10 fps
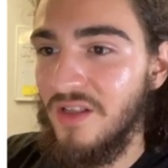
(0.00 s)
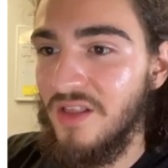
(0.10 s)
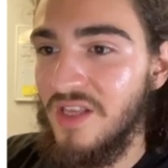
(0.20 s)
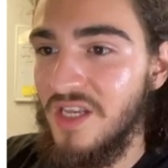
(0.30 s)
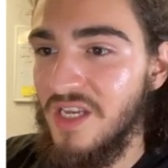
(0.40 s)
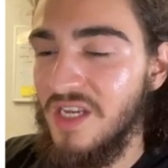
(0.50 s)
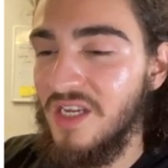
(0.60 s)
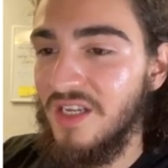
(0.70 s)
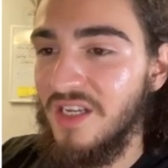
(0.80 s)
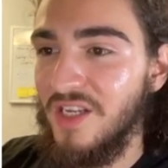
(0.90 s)
the
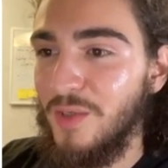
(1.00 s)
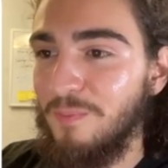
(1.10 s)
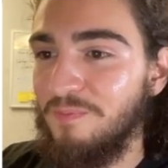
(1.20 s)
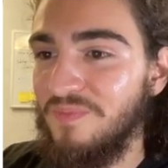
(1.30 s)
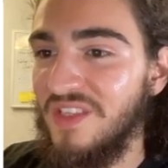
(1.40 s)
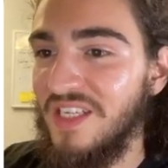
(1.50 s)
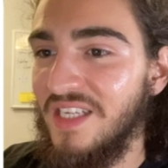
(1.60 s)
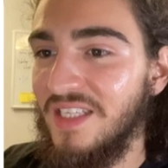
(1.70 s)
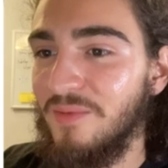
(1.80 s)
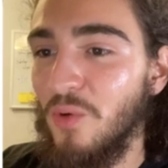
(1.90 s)

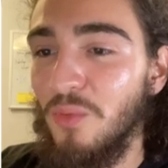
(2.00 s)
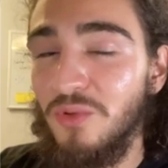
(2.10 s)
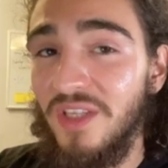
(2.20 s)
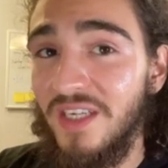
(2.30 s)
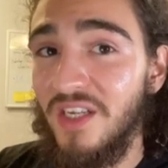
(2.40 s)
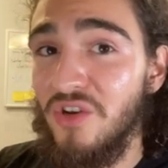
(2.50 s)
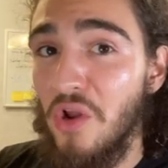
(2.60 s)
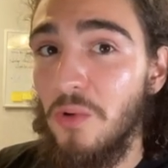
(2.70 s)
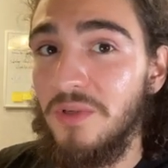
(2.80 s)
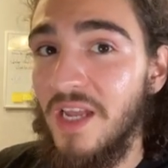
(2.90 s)
almost like
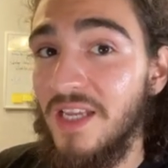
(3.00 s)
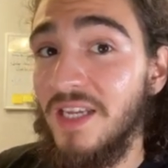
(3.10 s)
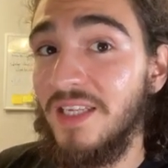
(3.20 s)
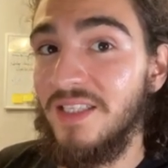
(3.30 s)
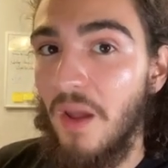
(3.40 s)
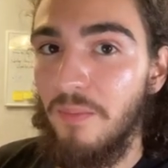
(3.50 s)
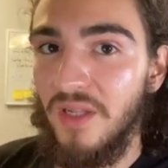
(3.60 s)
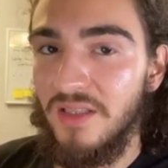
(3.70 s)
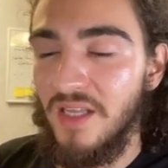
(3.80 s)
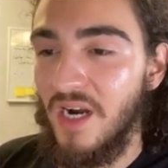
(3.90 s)
note-taking
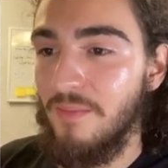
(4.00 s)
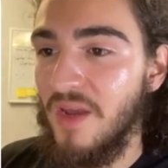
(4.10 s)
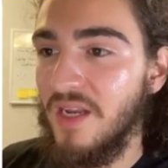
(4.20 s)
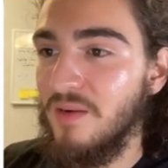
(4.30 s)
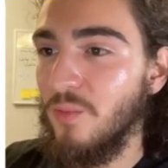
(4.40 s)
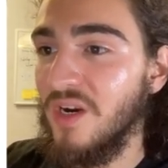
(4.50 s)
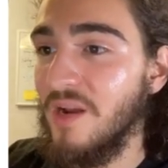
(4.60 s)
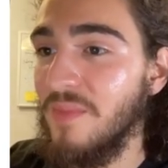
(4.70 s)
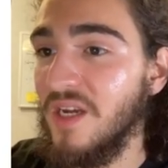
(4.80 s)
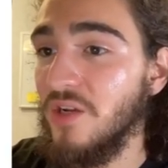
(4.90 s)
template that I made. When I
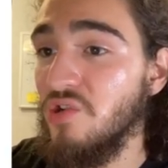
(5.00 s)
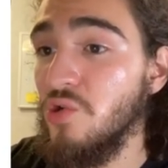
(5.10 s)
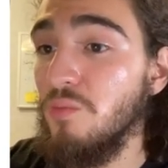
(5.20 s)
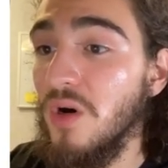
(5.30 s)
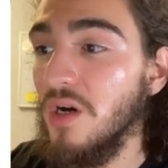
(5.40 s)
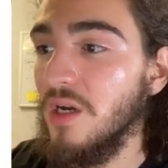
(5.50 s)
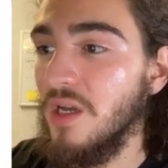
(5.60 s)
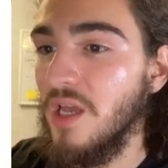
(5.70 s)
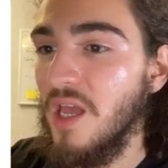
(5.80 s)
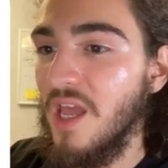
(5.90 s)
make a new book,
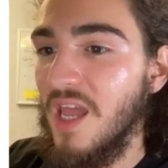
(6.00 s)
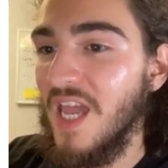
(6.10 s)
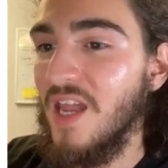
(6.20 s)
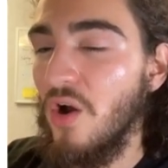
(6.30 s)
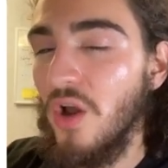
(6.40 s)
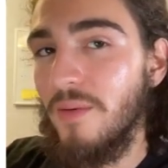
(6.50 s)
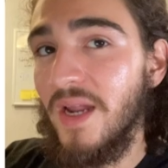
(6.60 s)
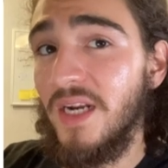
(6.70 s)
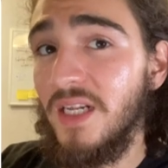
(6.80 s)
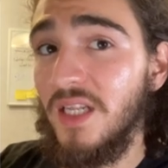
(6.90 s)
it
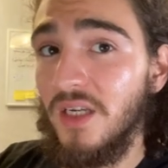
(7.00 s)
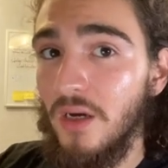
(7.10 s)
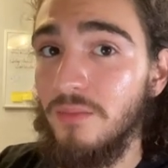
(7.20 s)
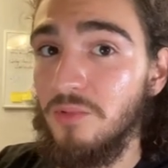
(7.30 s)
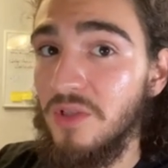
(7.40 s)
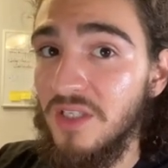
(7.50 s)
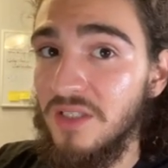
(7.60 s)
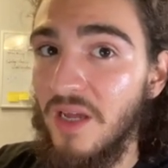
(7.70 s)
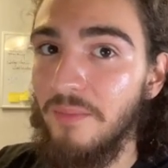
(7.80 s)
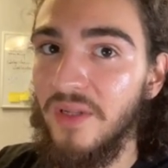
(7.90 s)
automatically comes with this
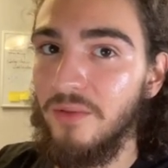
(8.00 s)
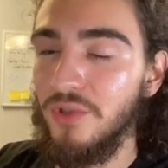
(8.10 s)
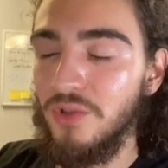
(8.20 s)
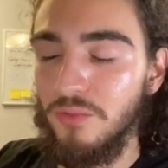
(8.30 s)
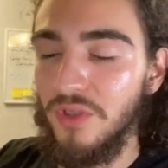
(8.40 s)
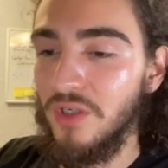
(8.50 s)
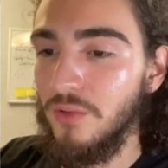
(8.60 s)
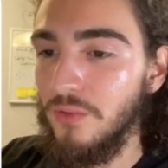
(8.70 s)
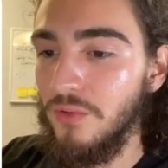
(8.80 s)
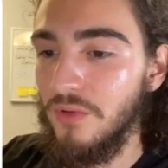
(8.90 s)
template, which is a really
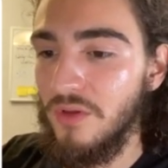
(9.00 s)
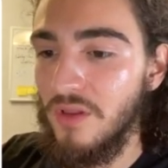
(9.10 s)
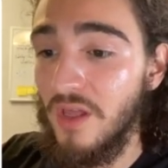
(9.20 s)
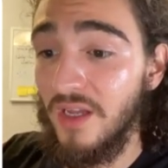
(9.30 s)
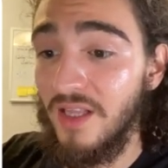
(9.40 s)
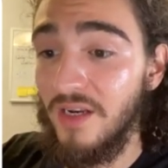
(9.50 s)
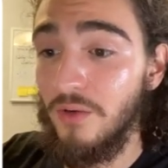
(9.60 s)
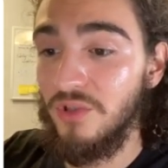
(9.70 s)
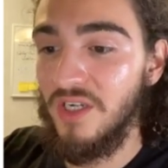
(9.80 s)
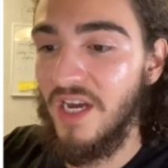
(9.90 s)
cool thing that
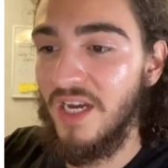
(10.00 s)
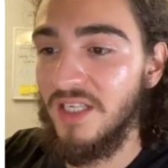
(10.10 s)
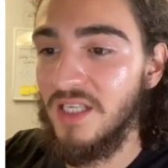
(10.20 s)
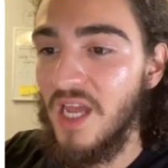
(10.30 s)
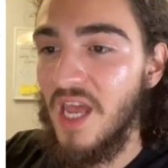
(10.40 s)
Notion has.